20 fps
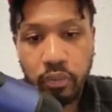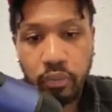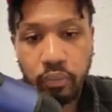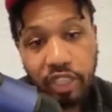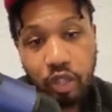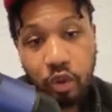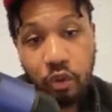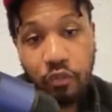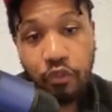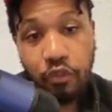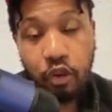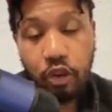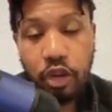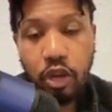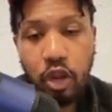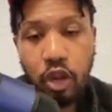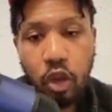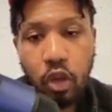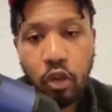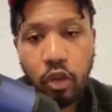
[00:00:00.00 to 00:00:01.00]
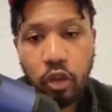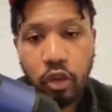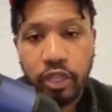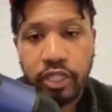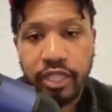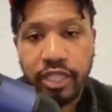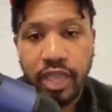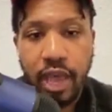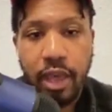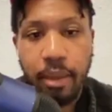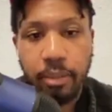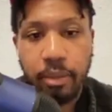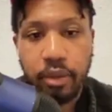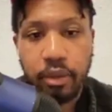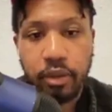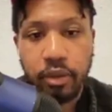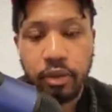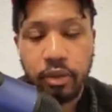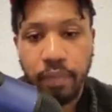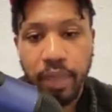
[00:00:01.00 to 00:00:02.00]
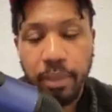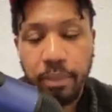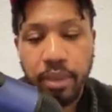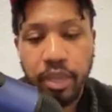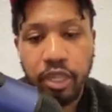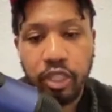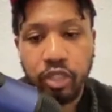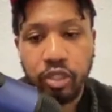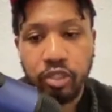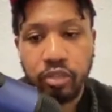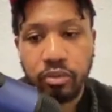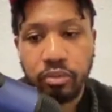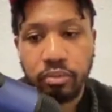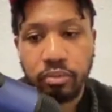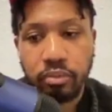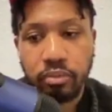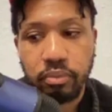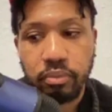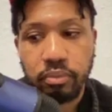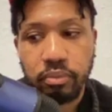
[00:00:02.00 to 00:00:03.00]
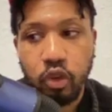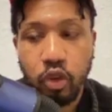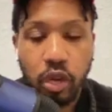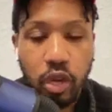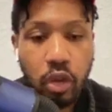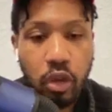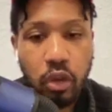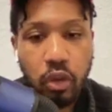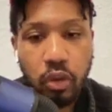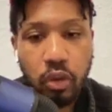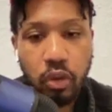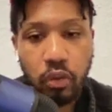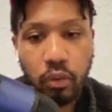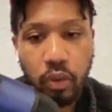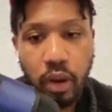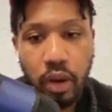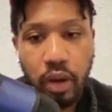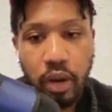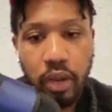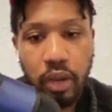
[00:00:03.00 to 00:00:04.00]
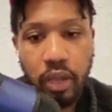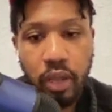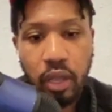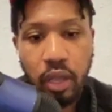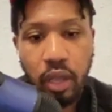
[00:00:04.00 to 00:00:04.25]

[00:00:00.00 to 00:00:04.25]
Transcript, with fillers: So if you're gone on assignment, that means you're gone, right?